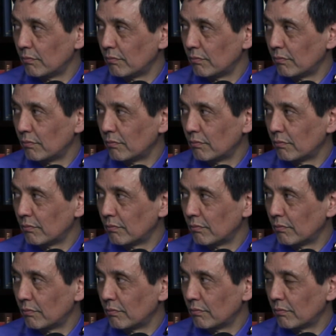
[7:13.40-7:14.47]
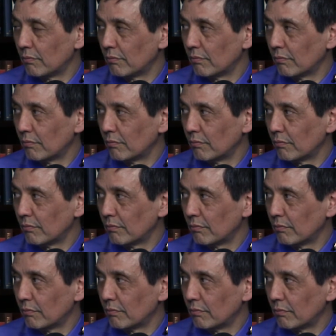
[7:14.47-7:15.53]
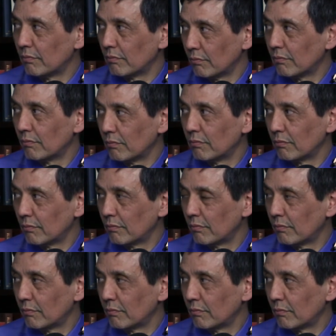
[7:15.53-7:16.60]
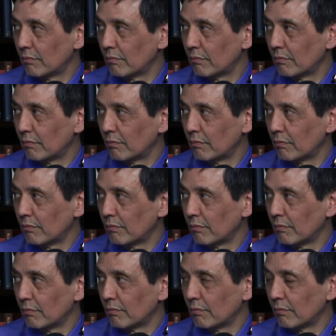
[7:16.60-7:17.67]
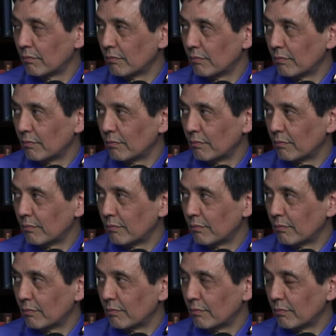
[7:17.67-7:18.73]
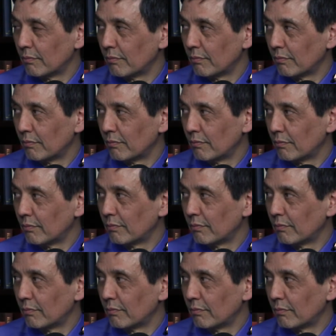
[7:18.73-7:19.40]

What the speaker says: (silent)